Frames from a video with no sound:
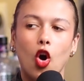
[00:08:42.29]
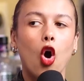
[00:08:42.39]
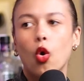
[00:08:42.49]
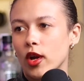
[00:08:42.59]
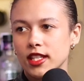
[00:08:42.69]

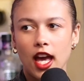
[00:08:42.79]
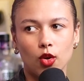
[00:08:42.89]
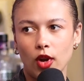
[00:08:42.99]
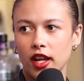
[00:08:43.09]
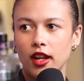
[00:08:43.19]
always had
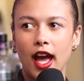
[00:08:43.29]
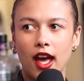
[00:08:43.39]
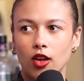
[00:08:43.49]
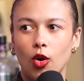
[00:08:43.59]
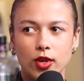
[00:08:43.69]

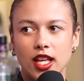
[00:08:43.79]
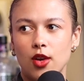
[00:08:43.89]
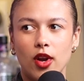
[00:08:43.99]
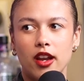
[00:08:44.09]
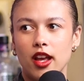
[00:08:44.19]
always
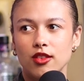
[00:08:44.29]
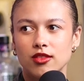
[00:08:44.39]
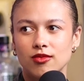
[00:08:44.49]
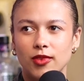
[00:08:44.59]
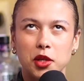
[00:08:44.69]
had red
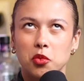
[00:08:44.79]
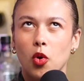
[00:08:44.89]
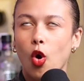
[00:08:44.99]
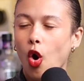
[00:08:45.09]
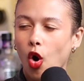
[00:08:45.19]
nails, like
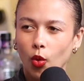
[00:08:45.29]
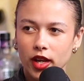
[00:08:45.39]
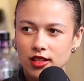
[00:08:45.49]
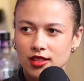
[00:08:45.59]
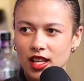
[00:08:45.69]

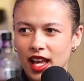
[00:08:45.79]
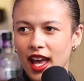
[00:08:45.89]
always.